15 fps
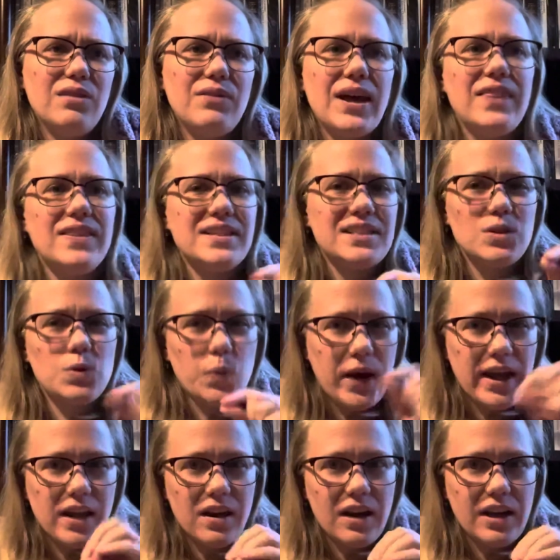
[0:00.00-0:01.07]
and this is
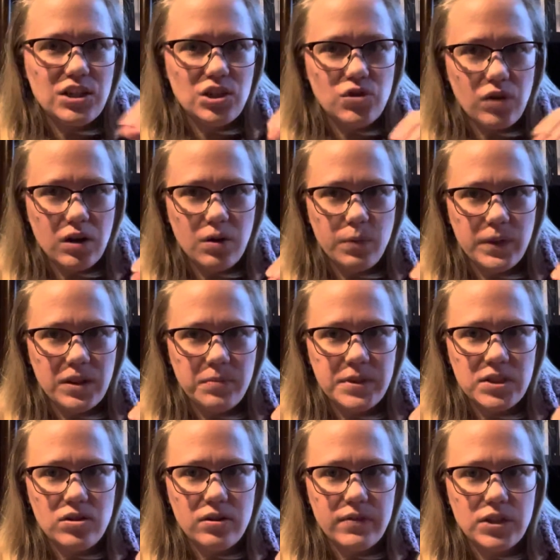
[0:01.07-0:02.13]
why I struggle with the
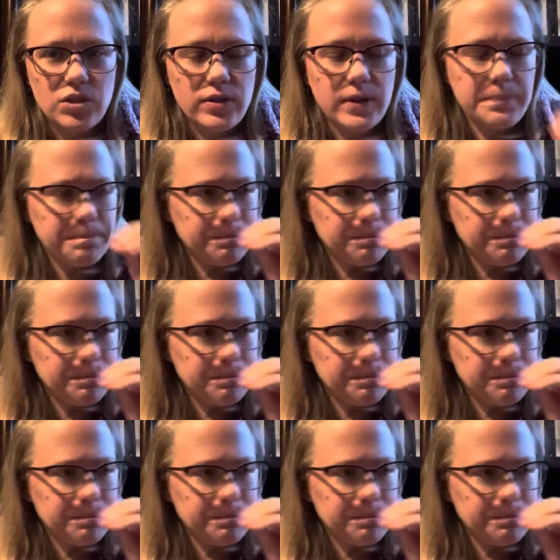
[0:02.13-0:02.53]
mystery of history,